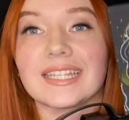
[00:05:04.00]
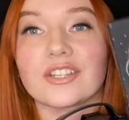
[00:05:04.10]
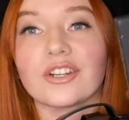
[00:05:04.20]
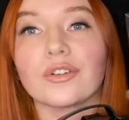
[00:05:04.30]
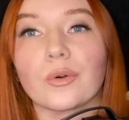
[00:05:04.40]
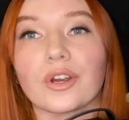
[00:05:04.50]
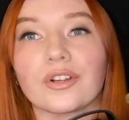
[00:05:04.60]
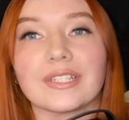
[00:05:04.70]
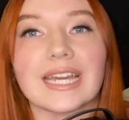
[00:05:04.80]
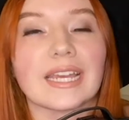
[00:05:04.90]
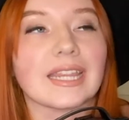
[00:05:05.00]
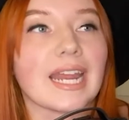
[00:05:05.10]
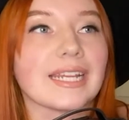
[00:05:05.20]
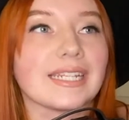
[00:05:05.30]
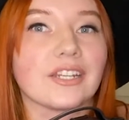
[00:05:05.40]
are an oracle deck that
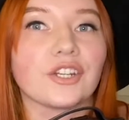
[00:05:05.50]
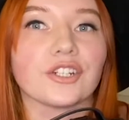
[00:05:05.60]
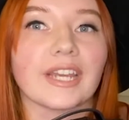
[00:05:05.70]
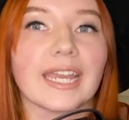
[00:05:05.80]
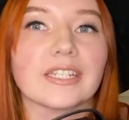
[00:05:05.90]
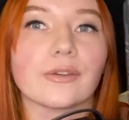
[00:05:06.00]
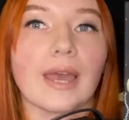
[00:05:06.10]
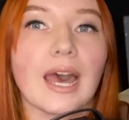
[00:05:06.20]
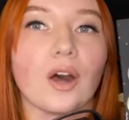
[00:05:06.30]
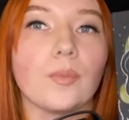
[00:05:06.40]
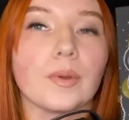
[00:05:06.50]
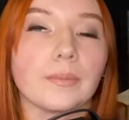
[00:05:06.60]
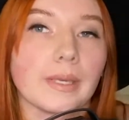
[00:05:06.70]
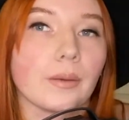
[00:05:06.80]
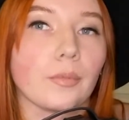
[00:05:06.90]
I did create to help
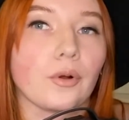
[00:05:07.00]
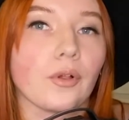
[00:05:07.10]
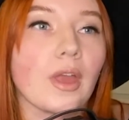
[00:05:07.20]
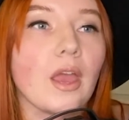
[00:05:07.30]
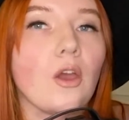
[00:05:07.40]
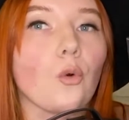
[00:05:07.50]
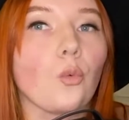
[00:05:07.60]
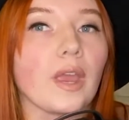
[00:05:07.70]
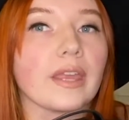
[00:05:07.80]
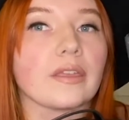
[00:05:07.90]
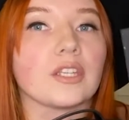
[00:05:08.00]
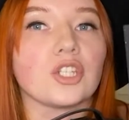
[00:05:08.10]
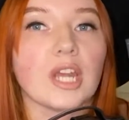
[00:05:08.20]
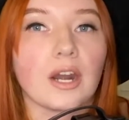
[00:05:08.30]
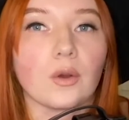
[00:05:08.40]
people with
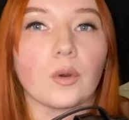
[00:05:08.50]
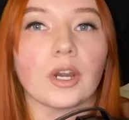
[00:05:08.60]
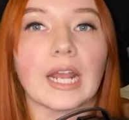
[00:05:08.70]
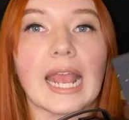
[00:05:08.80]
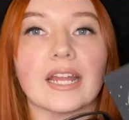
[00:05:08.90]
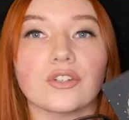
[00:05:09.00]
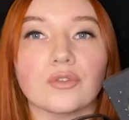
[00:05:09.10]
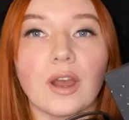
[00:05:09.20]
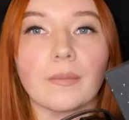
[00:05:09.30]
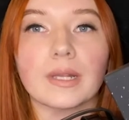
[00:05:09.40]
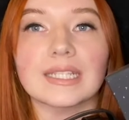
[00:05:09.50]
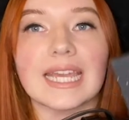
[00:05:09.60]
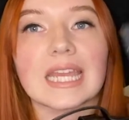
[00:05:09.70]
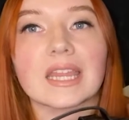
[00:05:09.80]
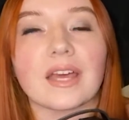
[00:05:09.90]
shadow work and traumas
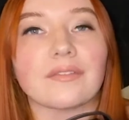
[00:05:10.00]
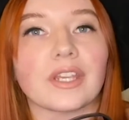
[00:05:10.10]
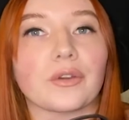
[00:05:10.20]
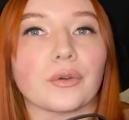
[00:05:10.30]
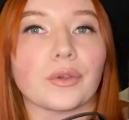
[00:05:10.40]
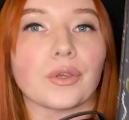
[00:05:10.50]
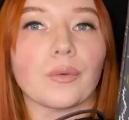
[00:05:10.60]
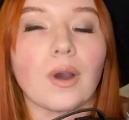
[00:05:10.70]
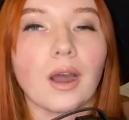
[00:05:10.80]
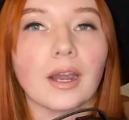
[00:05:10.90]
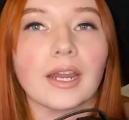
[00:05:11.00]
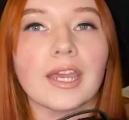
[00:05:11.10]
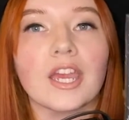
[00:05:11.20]
and loving who you are.